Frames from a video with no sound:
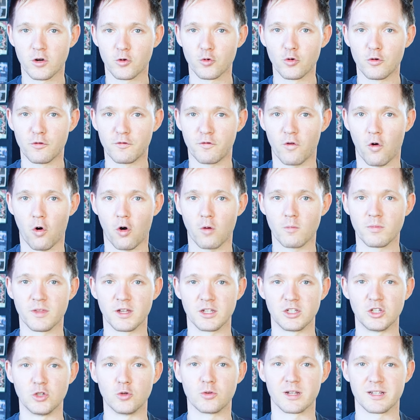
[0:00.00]
Growform
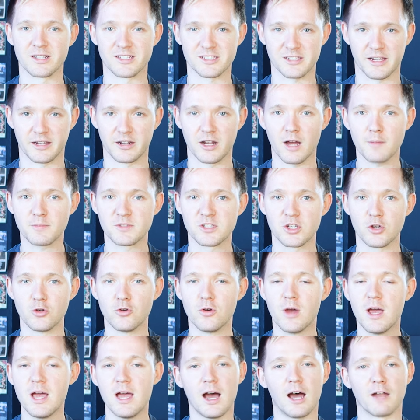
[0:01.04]
that you can sign up
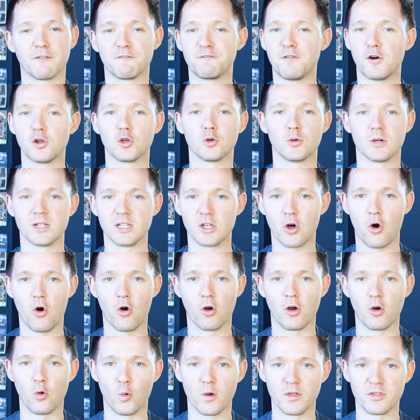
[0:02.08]
to and follow
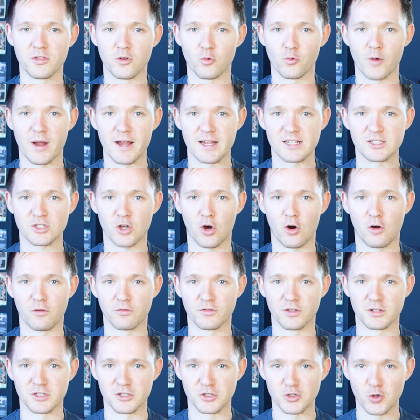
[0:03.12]
along with the rest
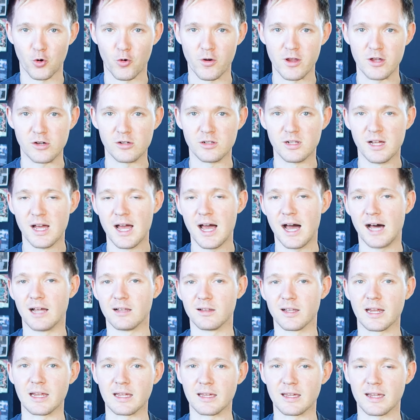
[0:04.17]
of the tutorial. A
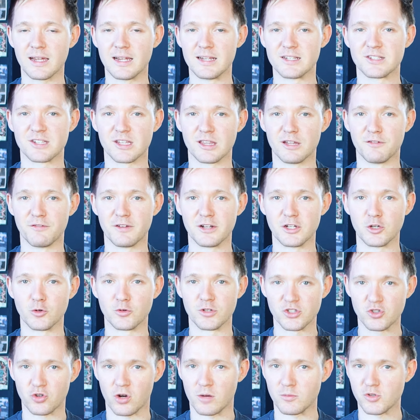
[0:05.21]
link is in the video
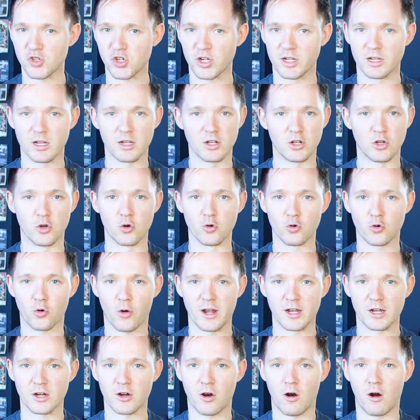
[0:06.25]
description, no
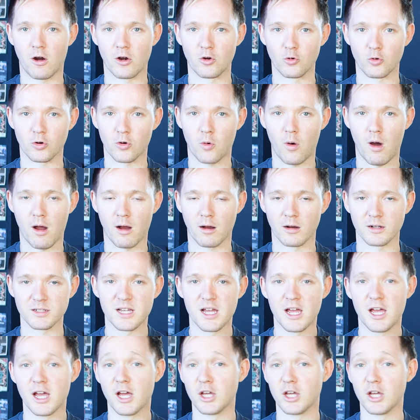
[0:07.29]
credit card required.